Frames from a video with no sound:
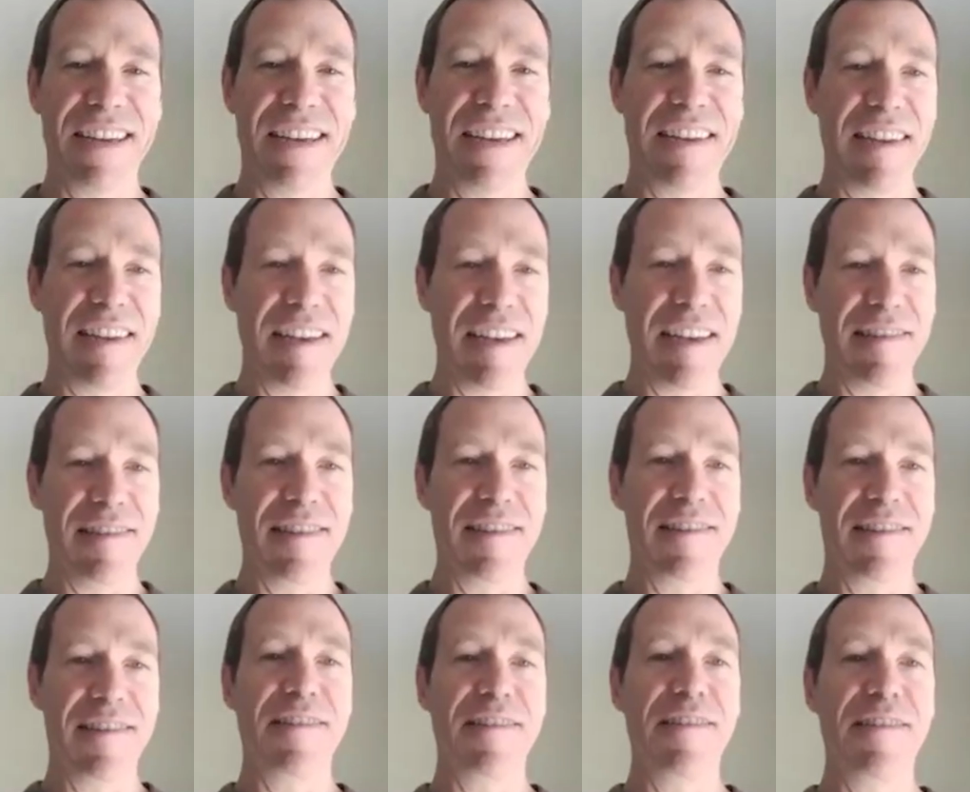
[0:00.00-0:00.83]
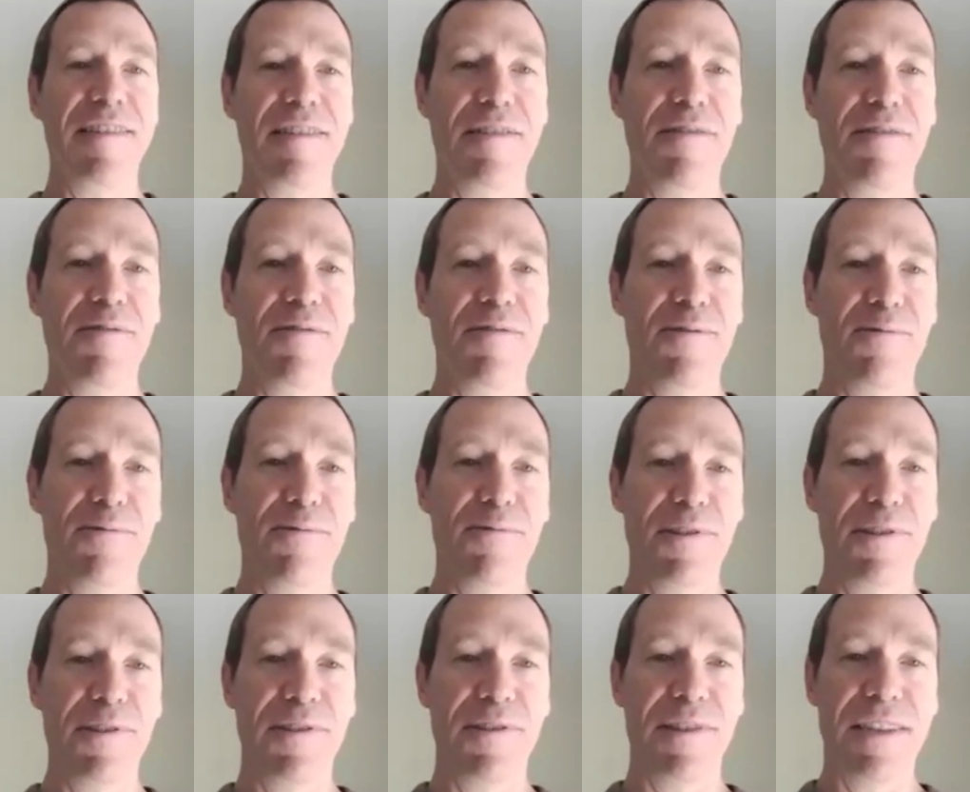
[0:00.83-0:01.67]
as this user
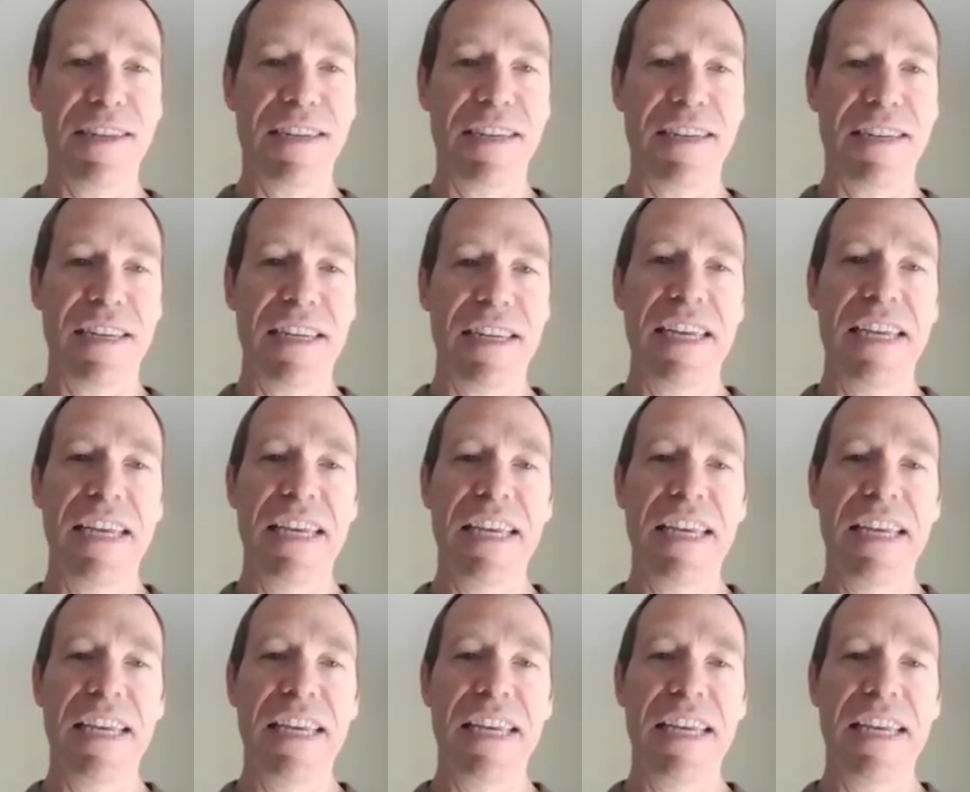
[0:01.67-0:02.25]
was using it.